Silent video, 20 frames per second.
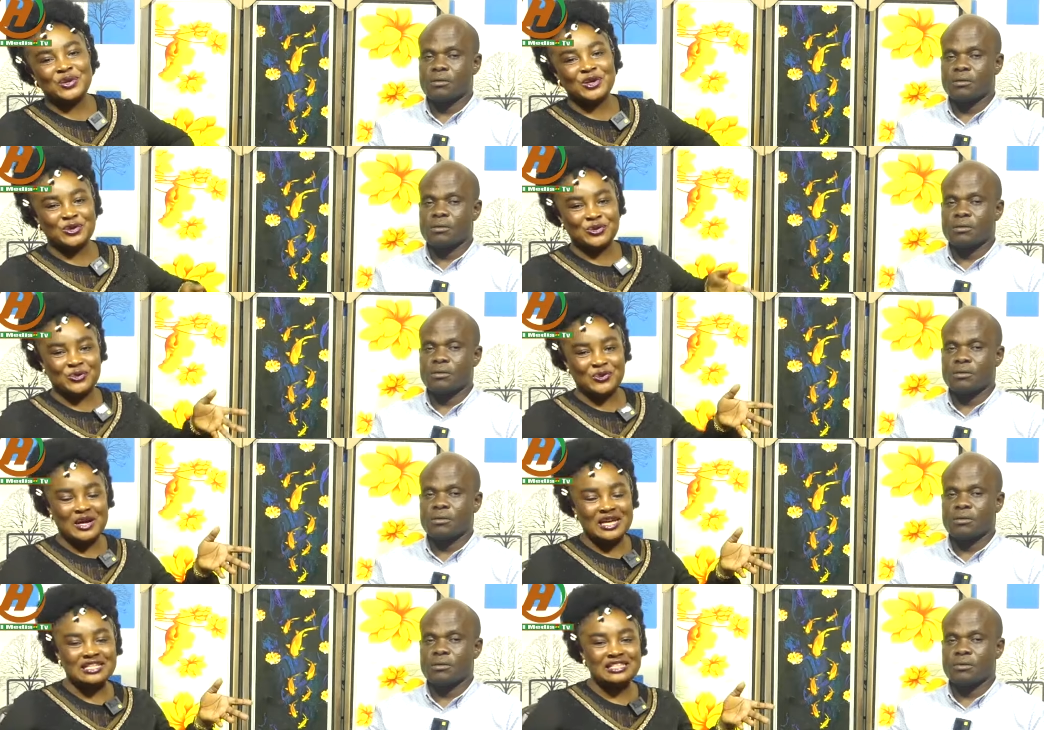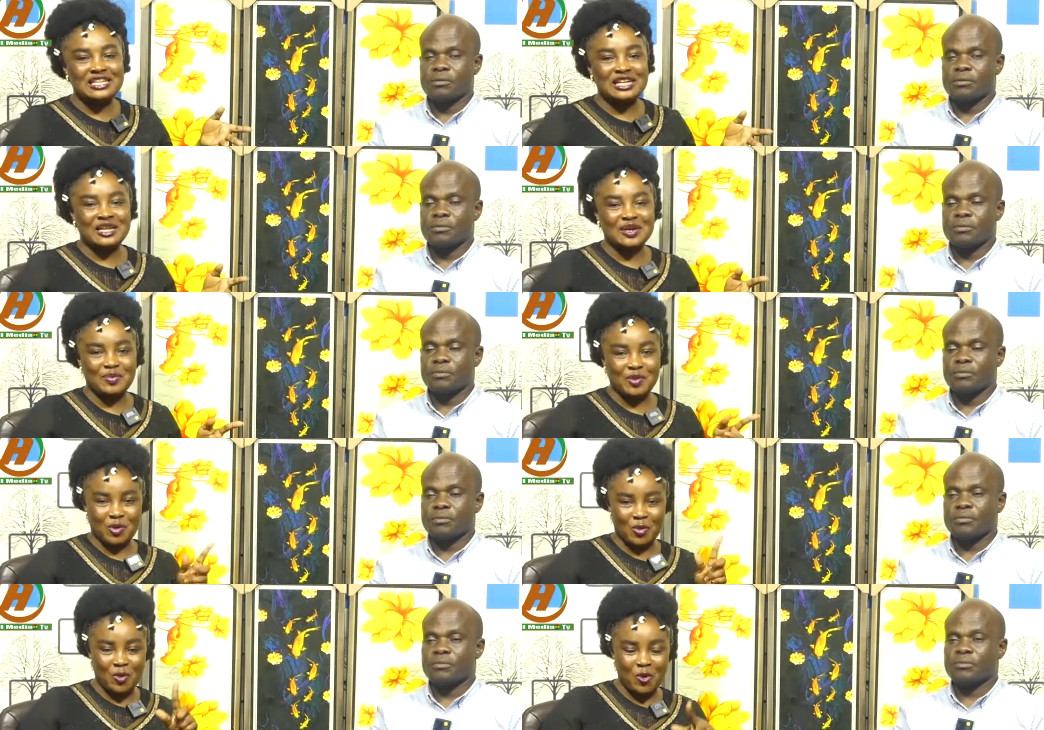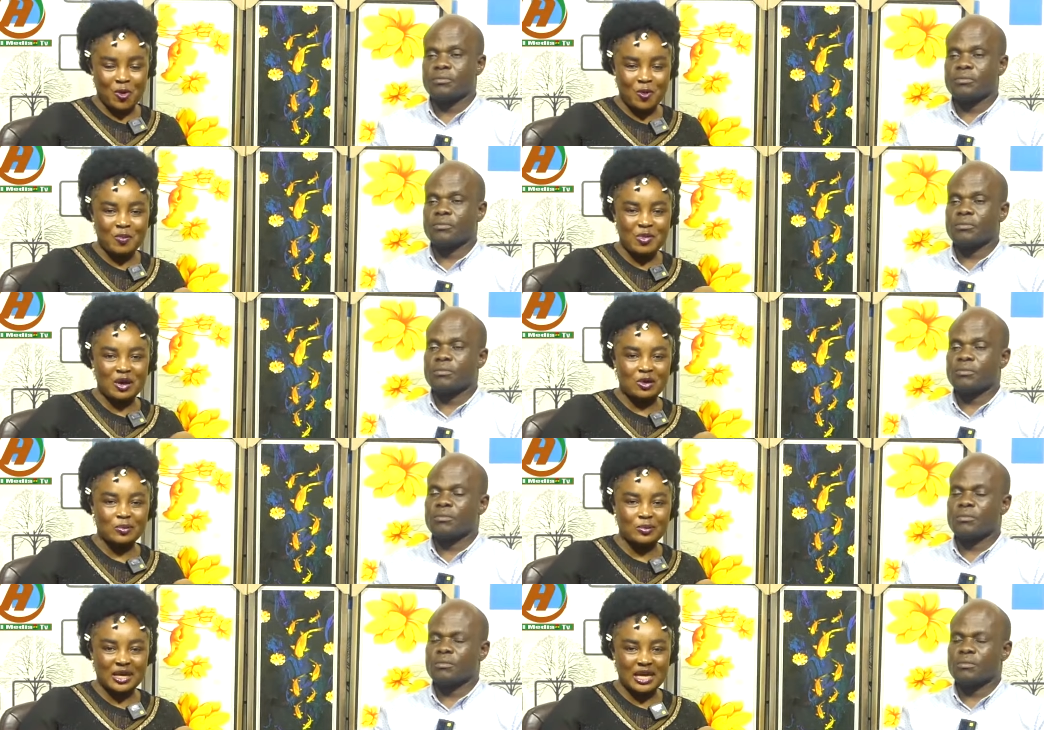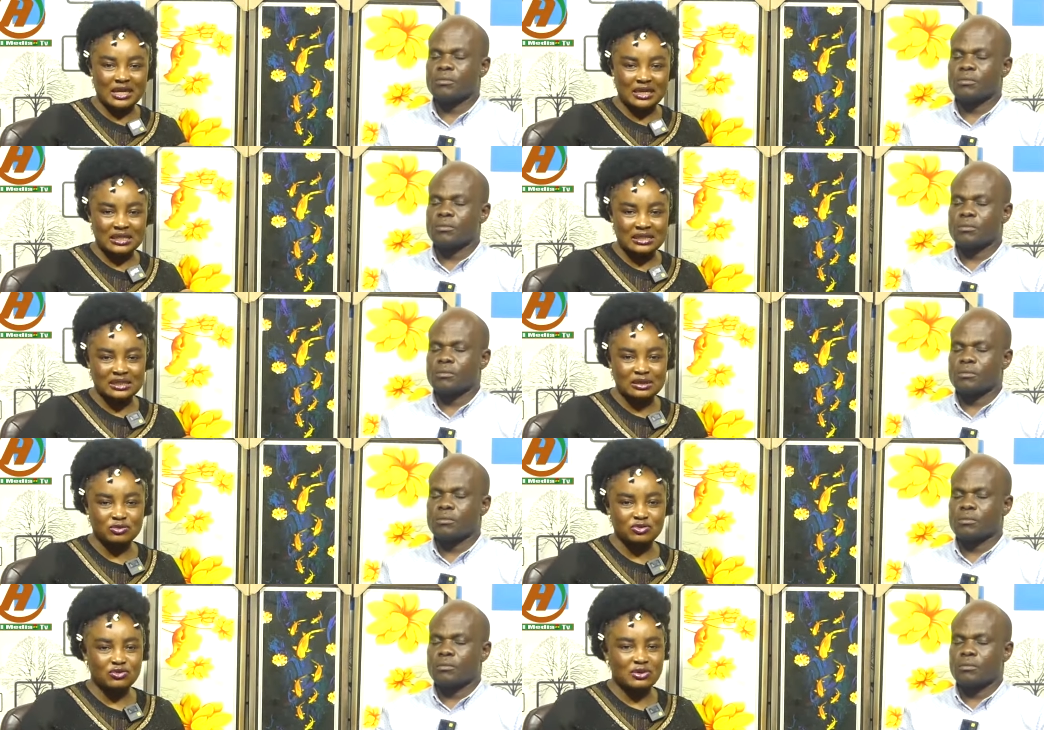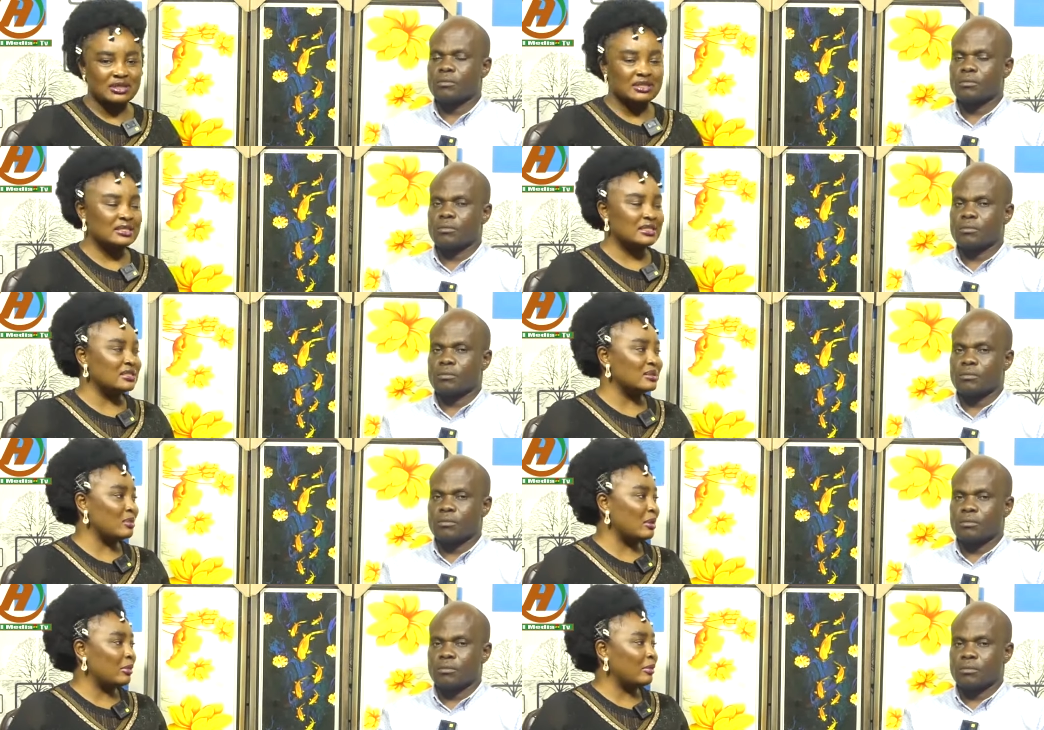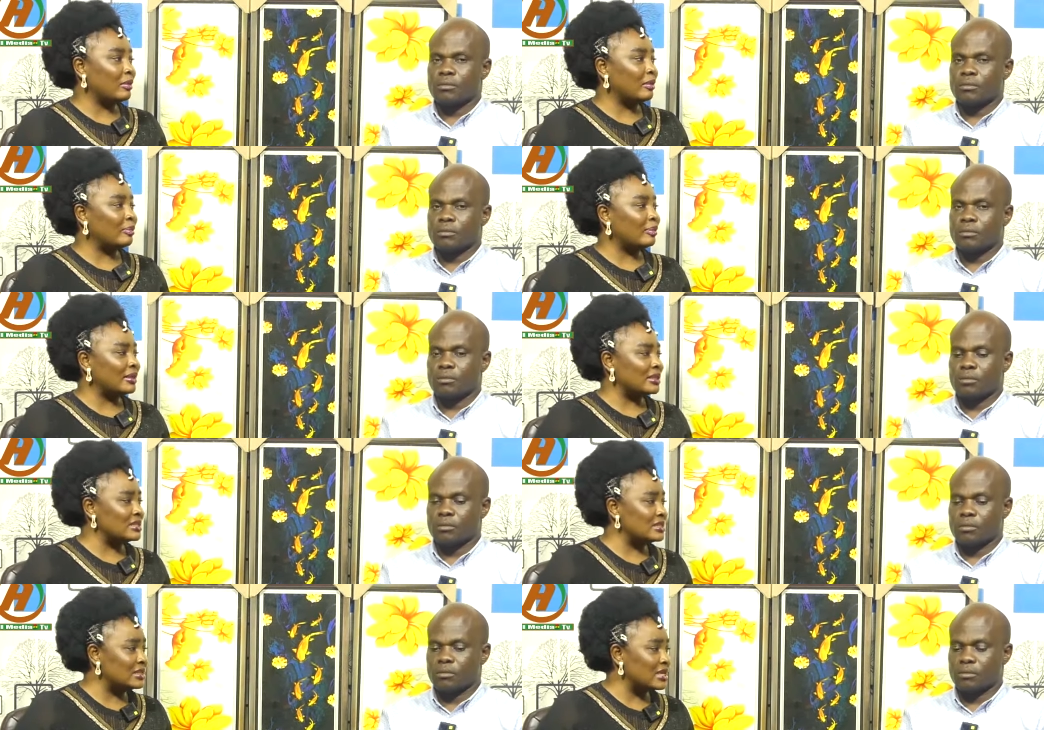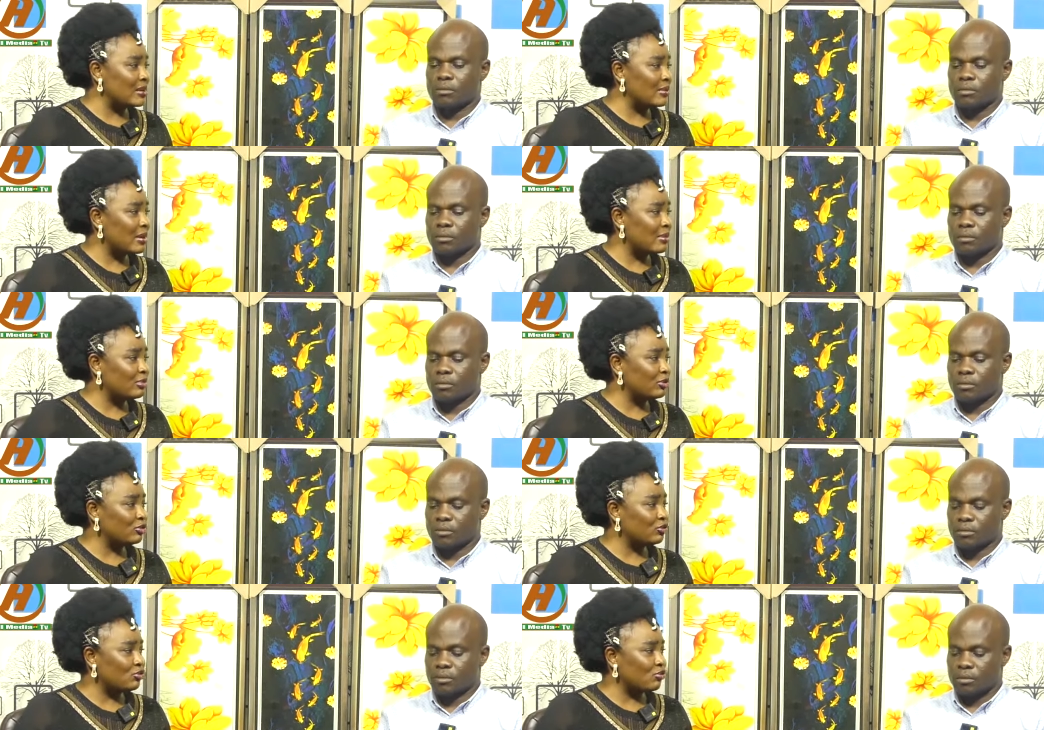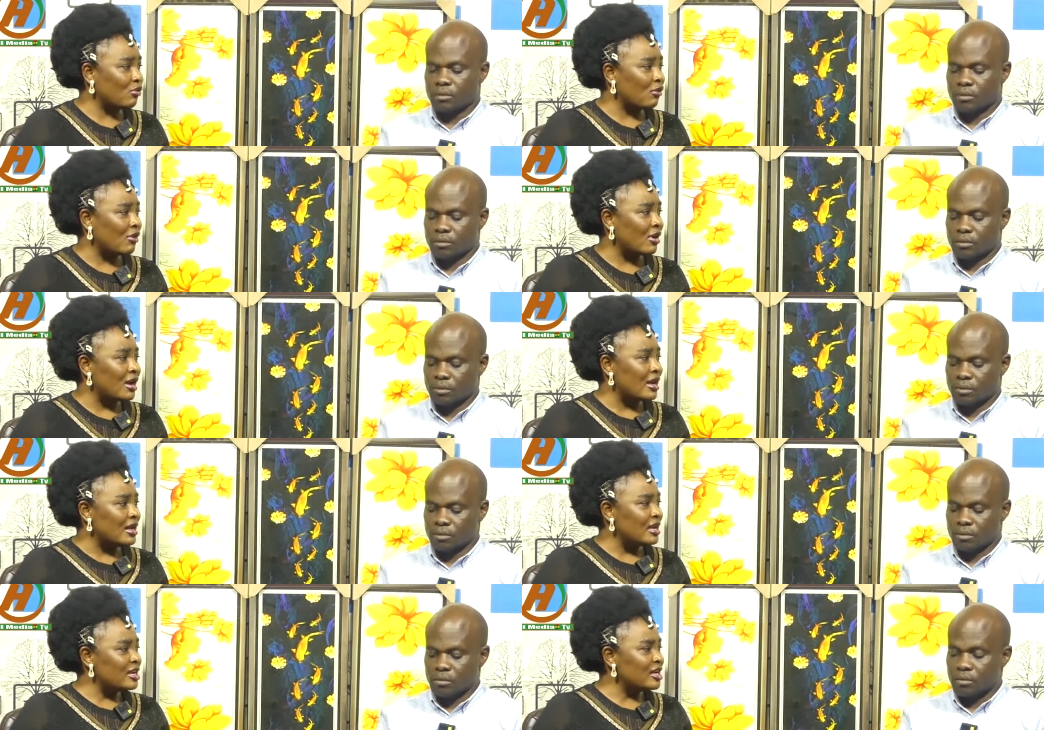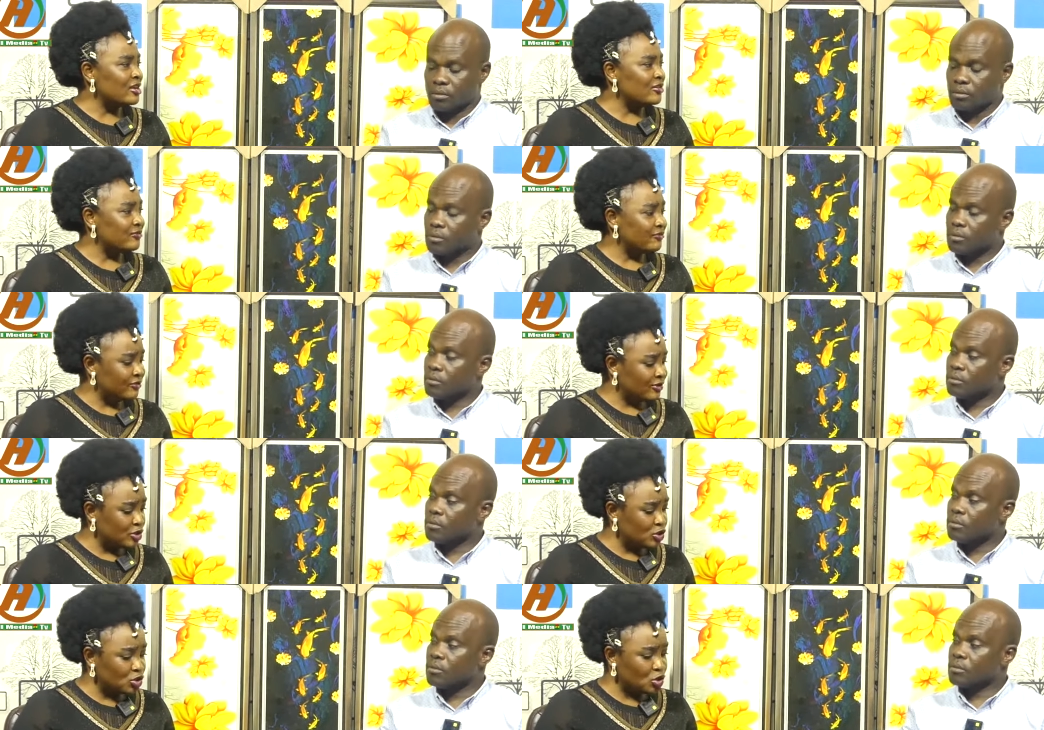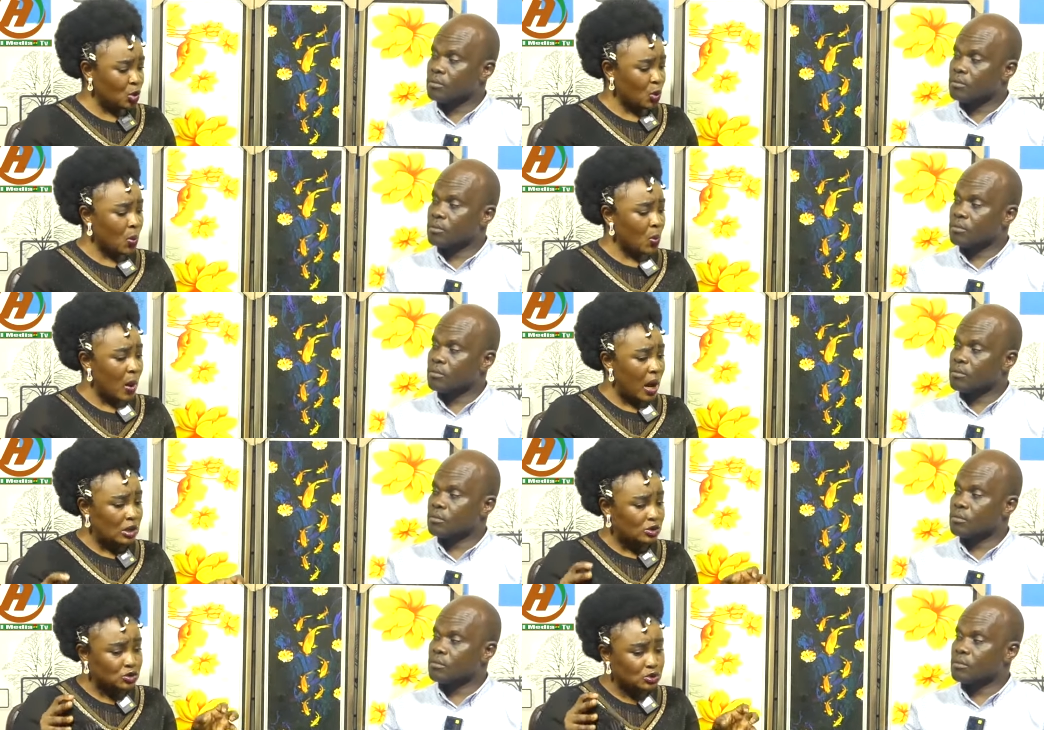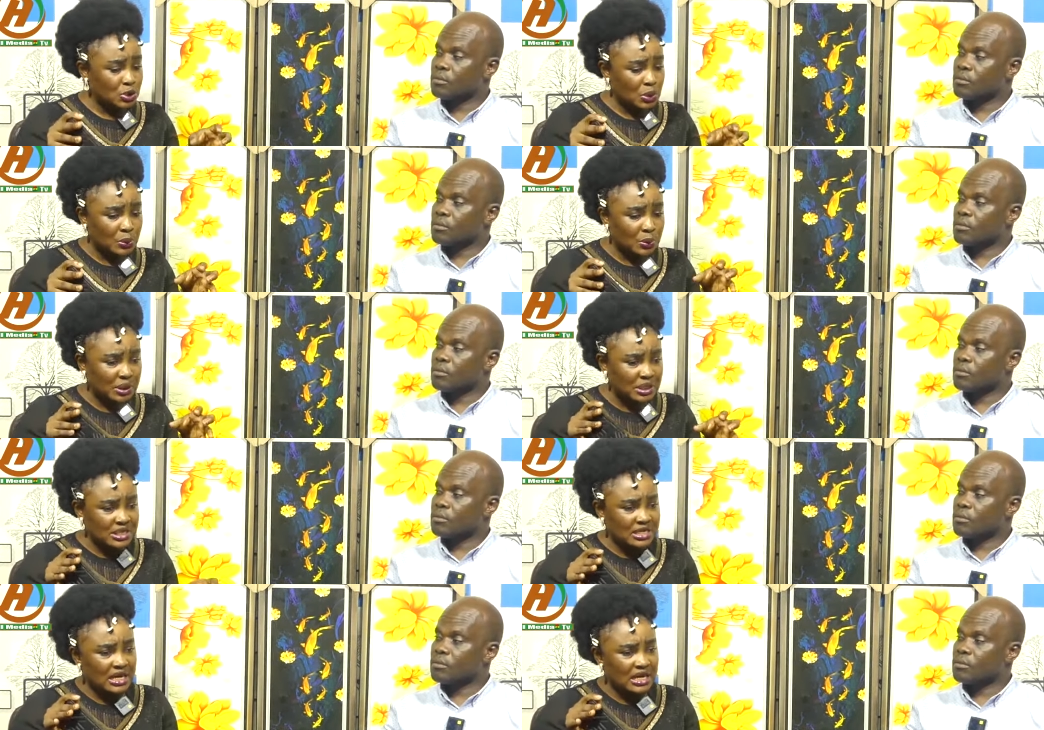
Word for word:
Speaker 1: we do. I said, you call Bawumia and some swats and some more fats. The other two, the video was sorry,